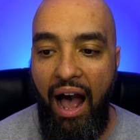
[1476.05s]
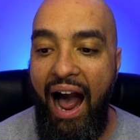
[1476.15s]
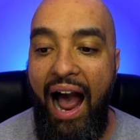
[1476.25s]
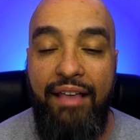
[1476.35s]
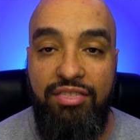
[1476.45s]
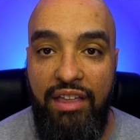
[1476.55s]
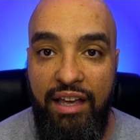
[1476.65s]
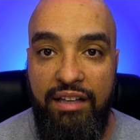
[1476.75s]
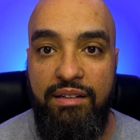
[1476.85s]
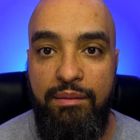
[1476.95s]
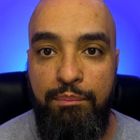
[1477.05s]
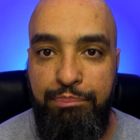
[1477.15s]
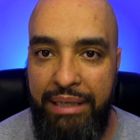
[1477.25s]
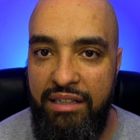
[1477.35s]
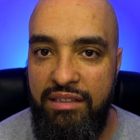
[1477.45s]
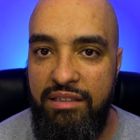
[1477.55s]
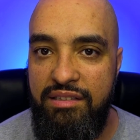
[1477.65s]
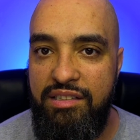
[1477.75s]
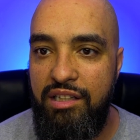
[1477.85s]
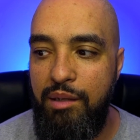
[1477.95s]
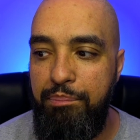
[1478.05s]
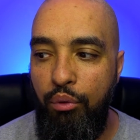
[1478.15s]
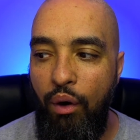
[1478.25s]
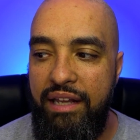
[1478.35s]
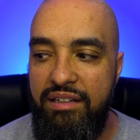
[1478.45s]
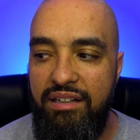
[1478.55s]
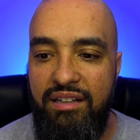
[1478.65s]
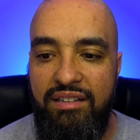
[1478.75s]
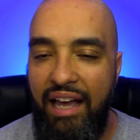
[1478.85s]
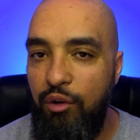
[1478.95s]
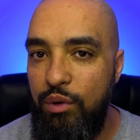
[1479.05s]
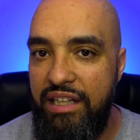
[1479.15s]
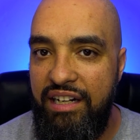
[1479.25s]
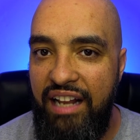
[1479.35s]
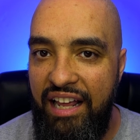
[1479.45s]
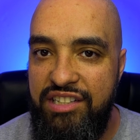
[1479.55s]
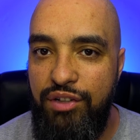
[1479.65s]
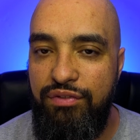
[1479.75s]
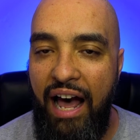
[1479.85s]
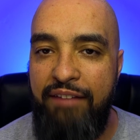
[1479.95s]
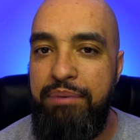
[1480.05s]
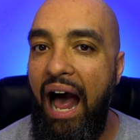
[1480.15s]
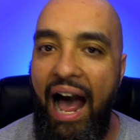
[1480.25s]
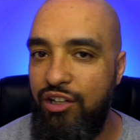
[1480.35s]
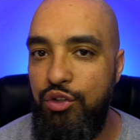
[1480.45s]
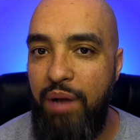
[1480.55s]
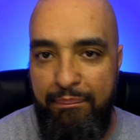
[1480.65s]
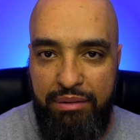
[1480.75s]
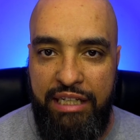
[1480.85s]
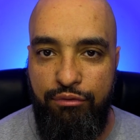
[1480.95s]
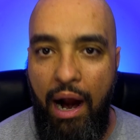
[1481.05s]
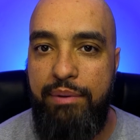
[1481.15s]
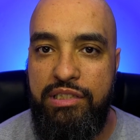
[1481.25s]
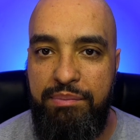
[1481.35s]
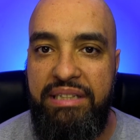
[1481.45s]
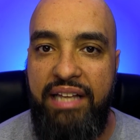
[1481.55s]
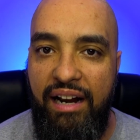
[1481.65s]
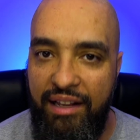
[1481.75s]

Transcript: I think, beaten to the point, like within an inch of life, but I do not believe Robert to be dead.